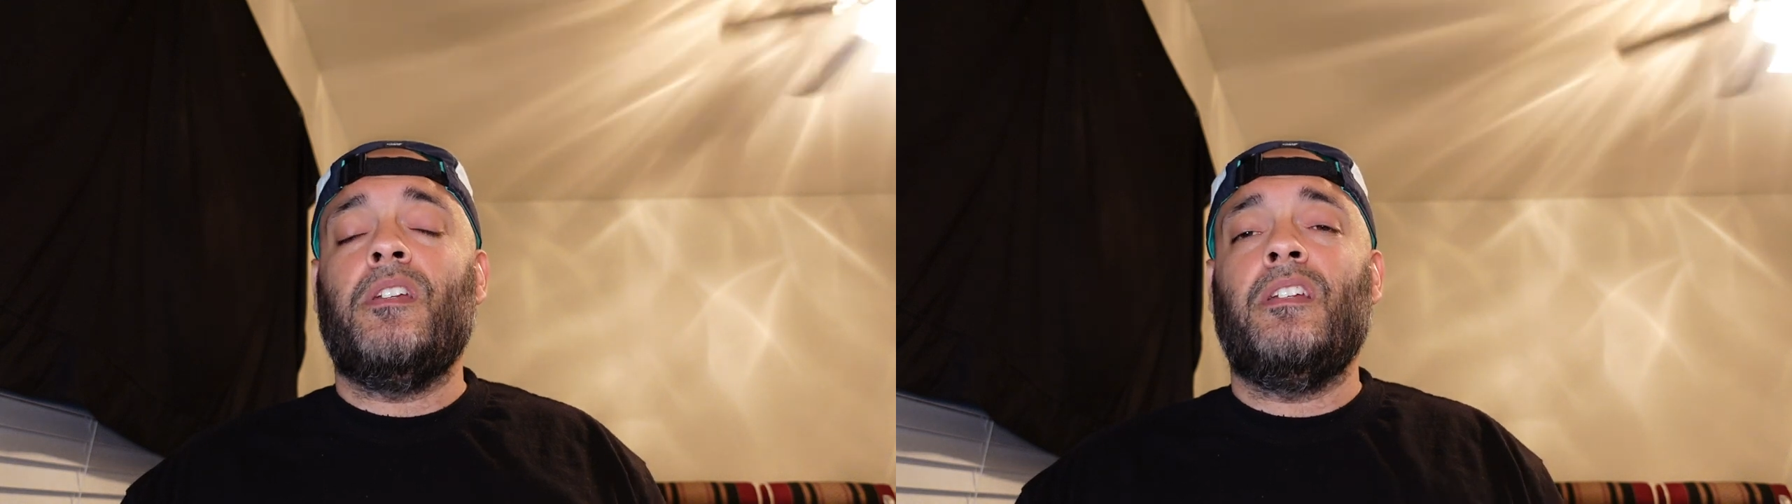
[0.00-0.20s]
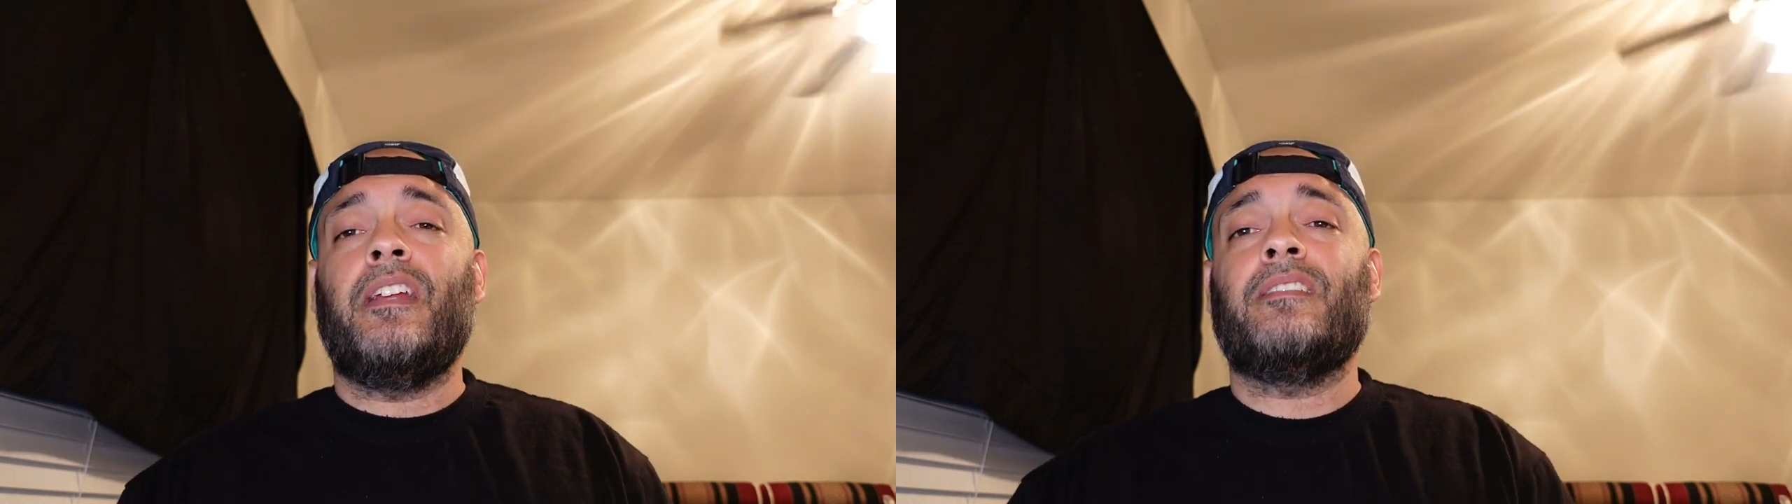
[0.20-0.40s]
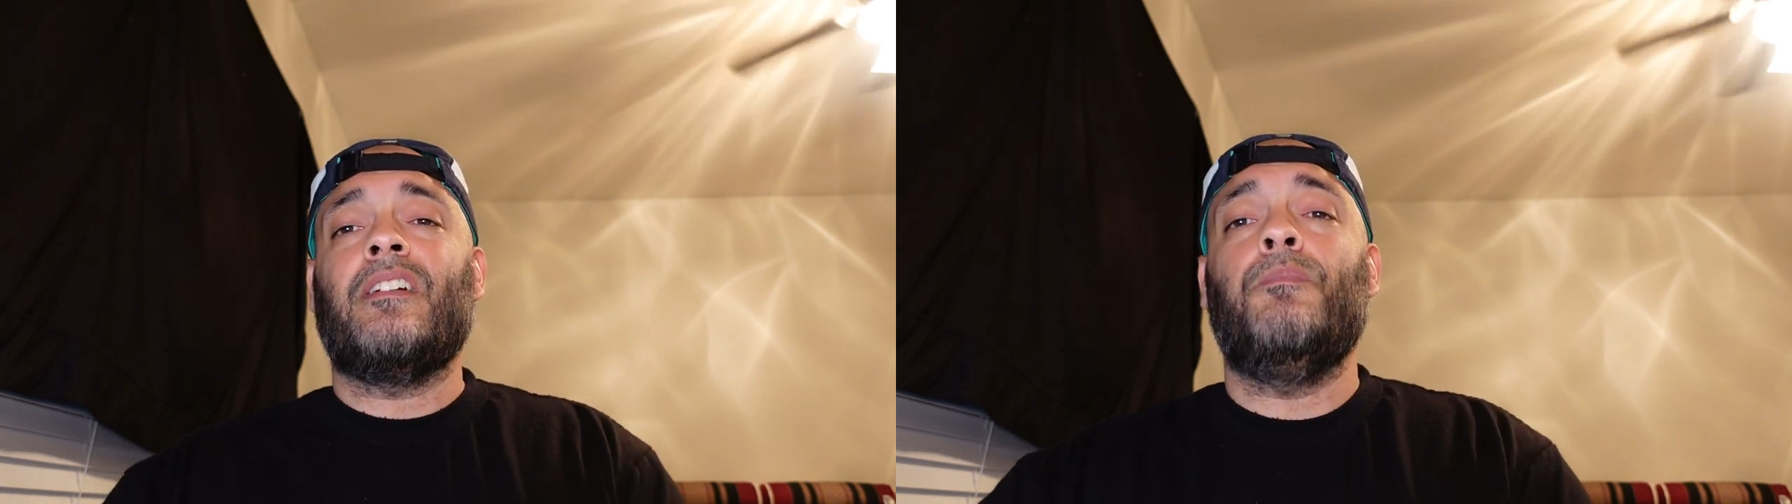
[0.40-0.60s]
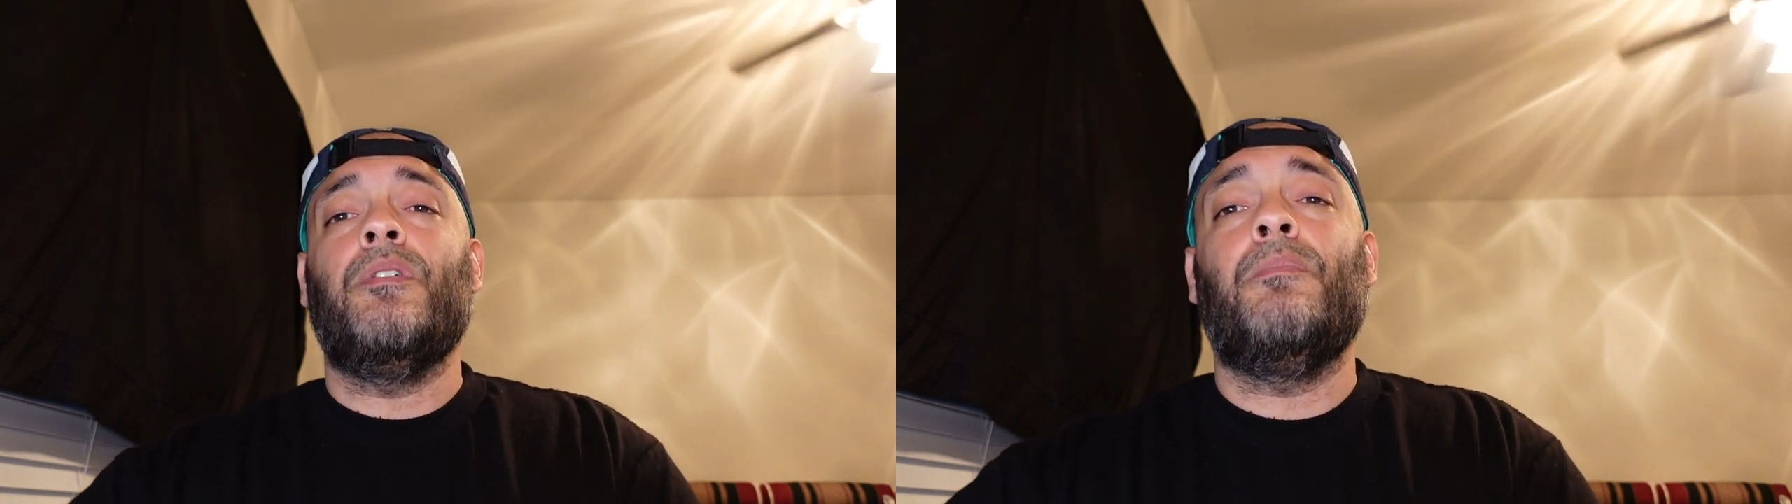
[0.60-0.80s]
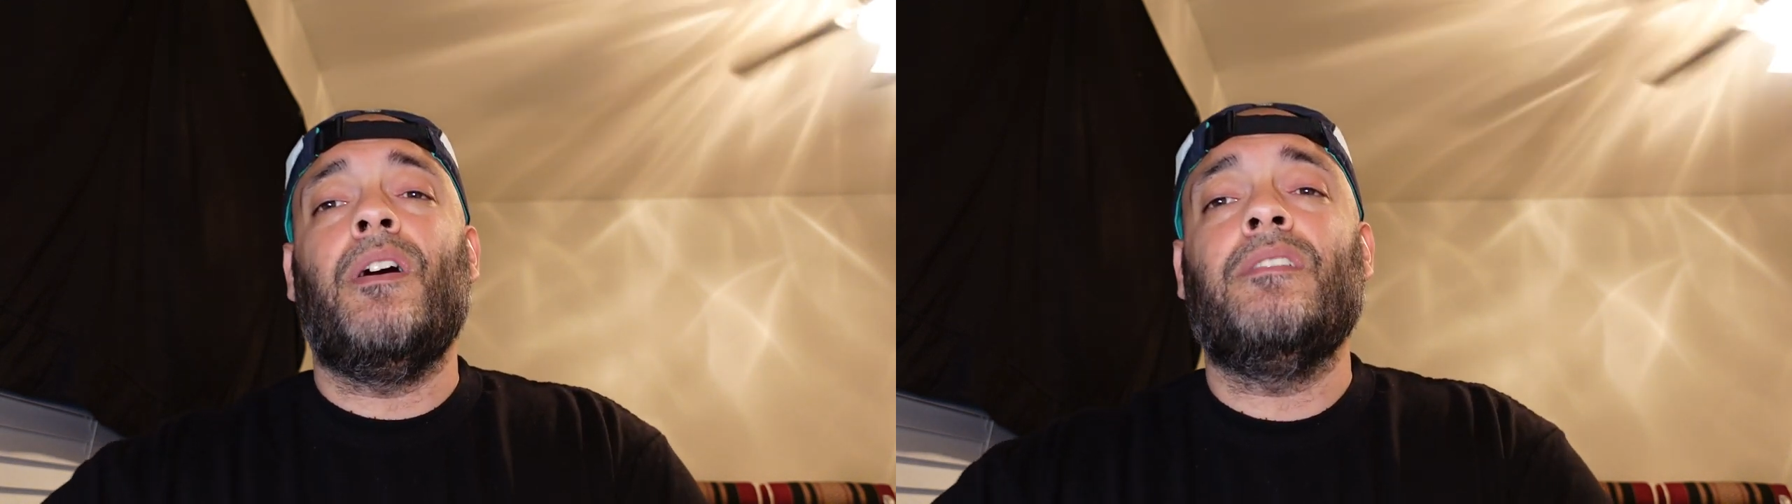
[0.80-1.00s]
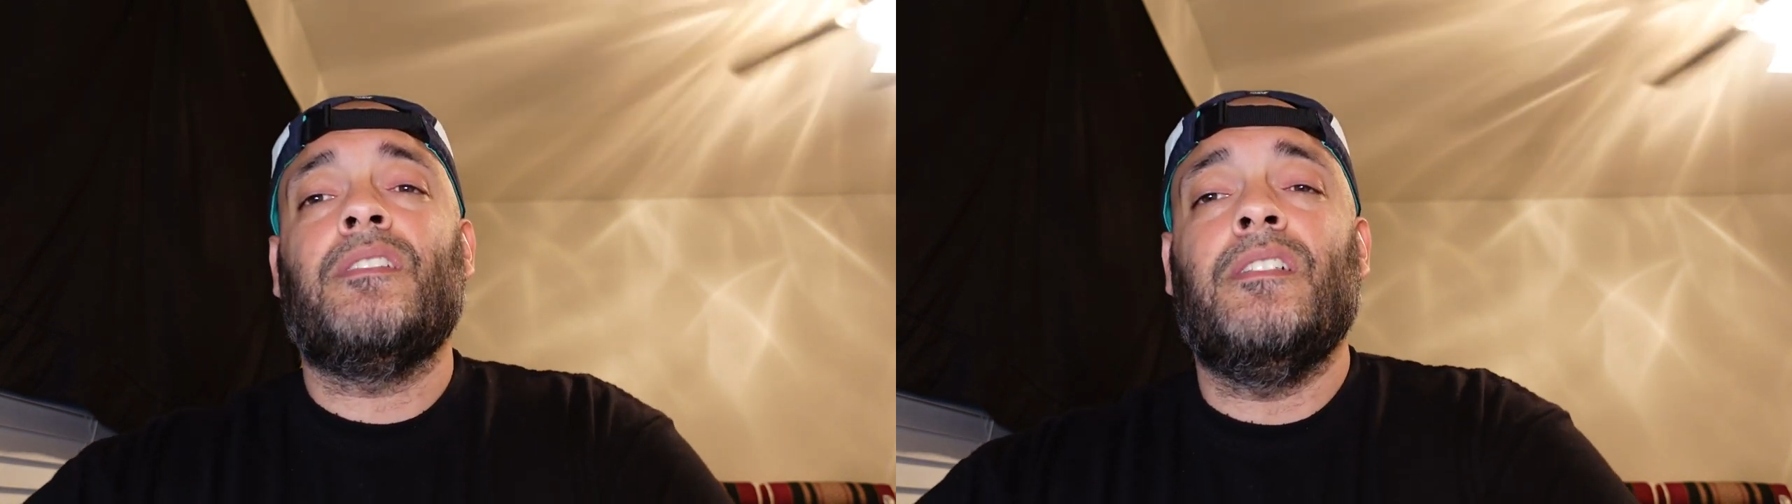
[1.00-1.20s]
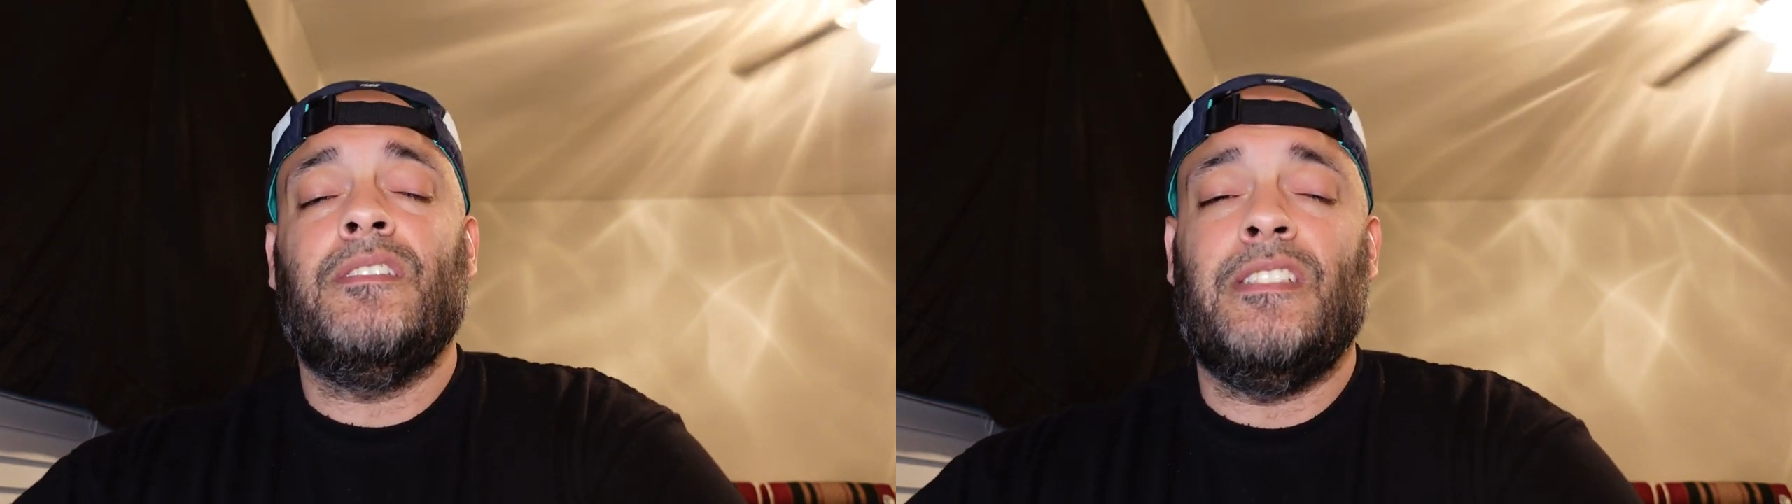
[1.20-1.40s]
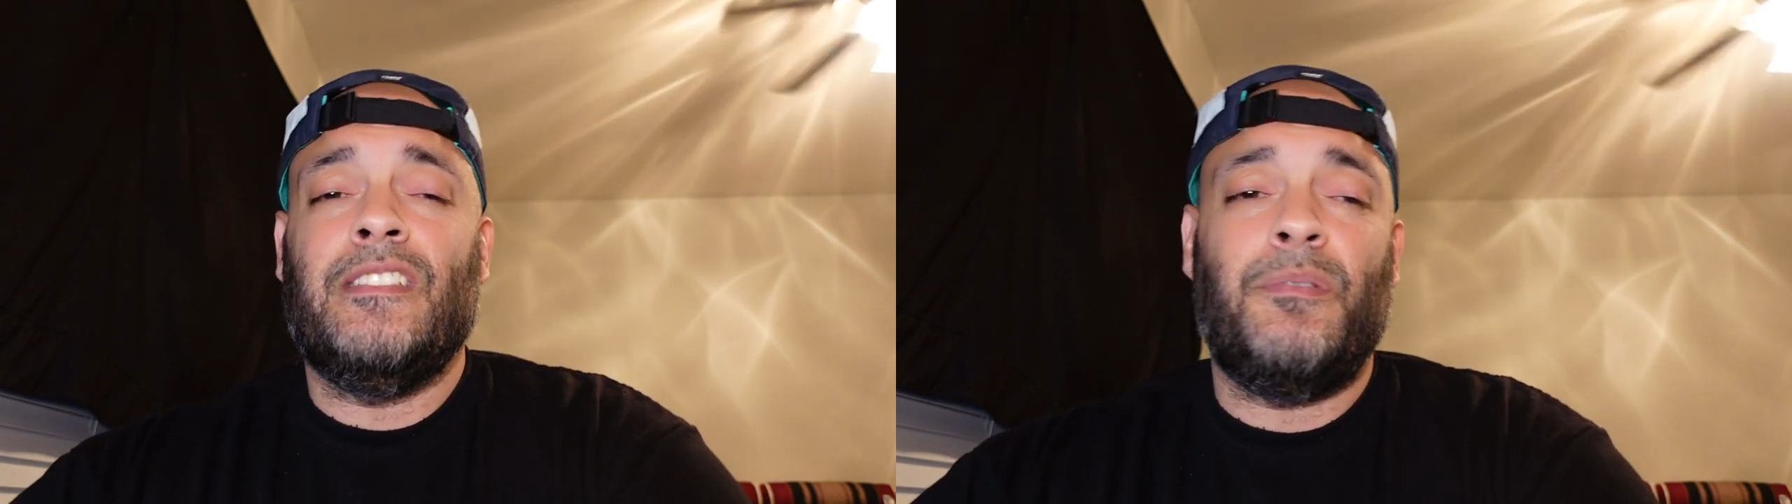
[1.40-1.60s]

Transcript: the next couple of months because there's